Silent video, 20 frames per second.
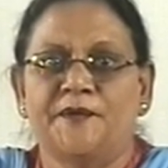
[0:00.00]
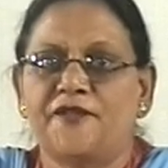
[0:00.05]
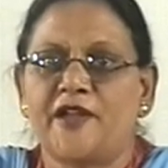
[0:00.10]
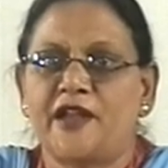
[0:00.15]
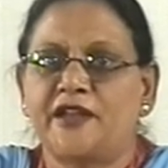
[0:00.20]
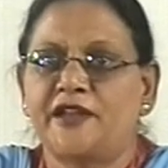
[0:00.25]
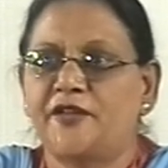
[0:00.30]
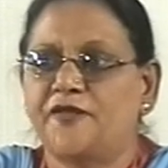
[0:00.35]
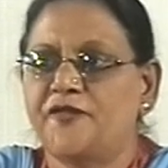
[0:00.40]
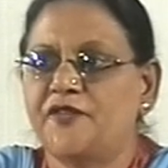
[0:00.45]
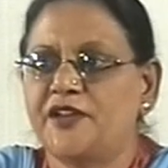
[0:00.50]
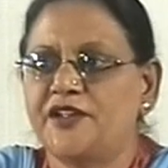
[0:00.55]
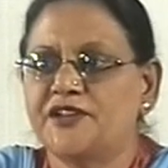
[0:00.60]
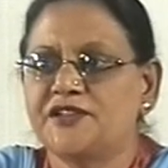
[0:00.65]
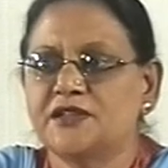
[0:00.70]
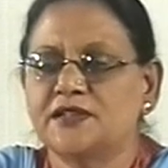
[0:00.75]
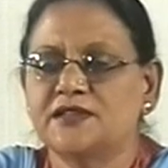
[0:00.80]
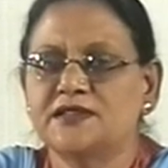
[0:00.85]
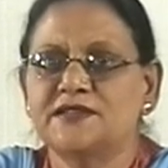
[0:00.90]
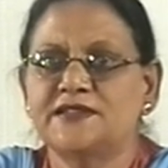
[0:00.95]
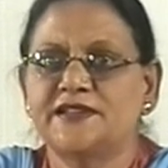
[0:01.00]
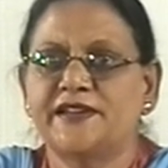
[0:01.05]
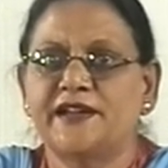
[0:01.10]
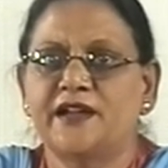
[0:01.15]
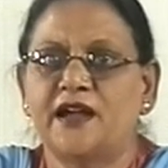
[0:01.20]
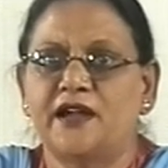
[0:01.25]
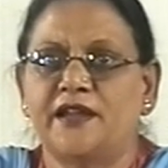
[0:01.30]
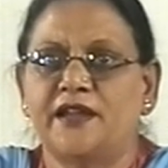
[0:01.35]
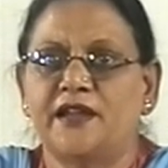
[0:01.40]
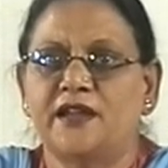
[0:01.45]
Definitions
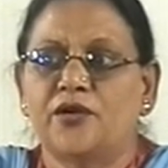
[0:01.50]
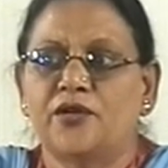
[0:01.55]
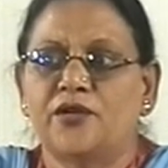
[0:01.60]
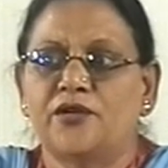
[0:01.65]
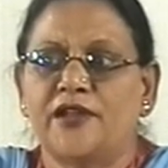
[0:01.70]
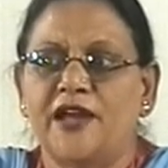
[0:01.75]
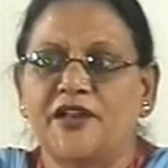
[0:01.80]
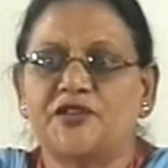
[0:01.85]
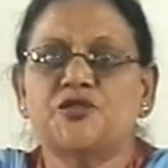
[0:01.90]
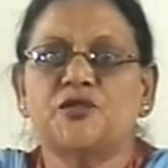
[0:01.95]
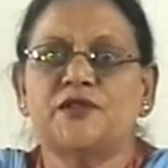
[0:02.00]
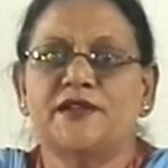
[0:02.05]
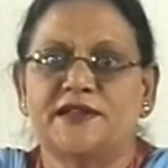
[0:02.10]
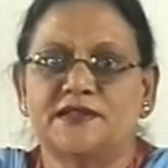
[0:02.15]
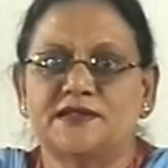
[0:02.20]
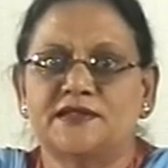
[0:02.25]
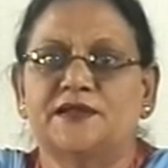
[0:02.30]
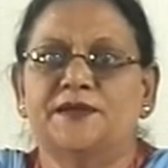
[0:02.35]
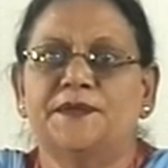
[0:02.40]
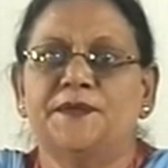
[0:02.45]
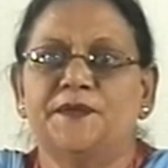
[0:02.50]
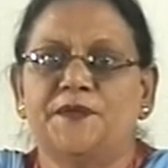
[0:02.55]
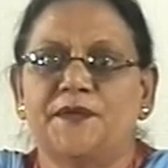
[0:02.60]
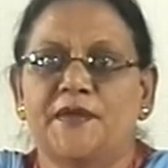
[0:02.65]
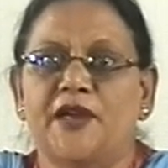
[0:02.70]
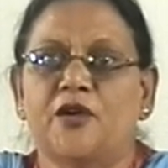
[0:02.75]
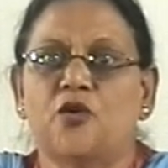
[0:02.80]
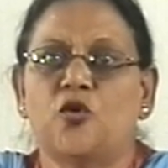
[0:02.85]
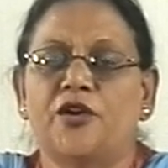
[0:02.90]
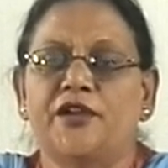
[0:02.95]
regarding naturalism.
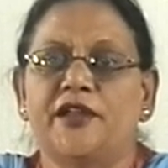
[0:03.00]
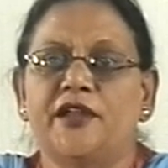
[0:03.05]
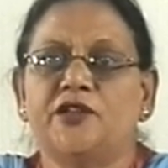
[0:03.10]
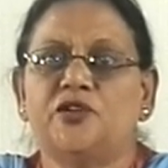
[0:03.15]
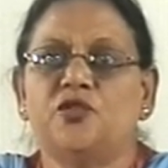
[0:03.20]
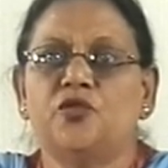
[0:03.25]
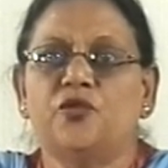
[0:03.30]
According to